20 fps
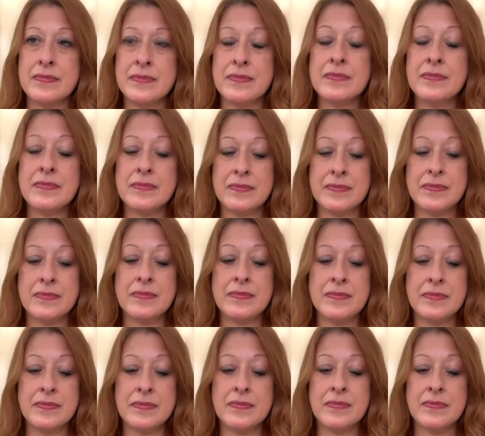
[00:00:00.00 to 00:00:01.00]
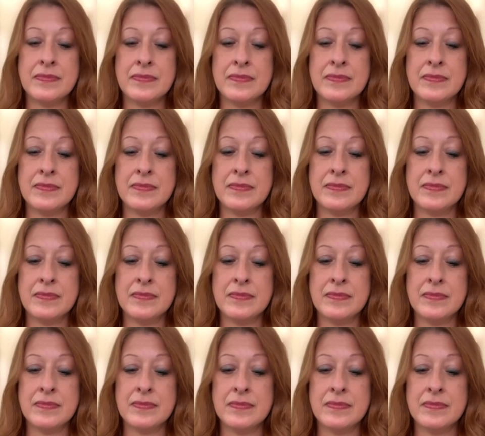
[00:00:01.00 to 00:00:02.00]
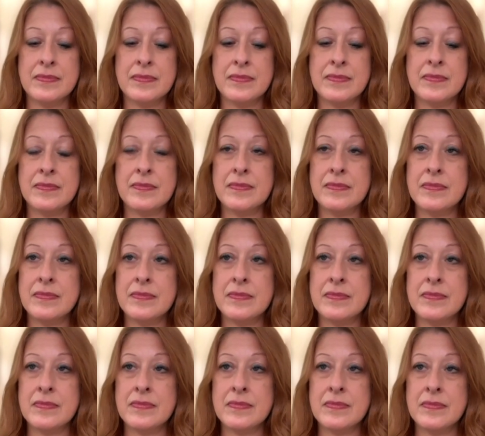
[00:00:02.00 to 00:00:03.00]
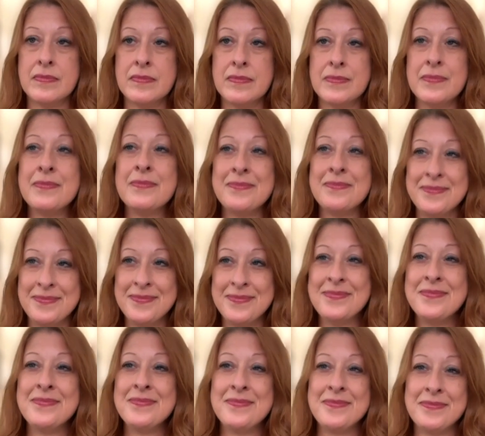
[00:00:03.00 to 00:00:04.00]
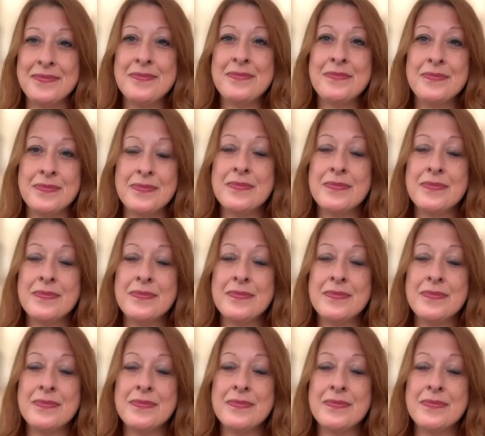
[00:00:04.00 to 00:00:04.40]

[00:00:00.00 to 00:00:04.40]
[no speech]